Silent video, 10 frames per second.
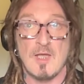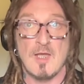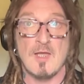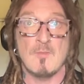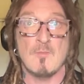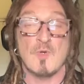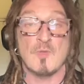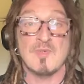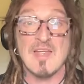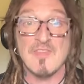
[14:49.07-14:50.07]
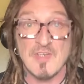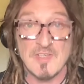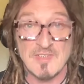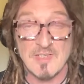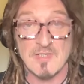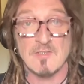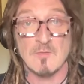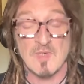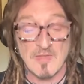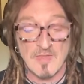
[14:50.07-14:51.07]
But I'm glad that I did it.
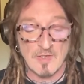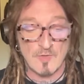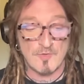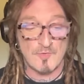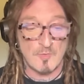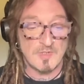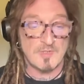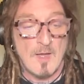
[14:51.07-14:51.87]
I'm glad that I got through it.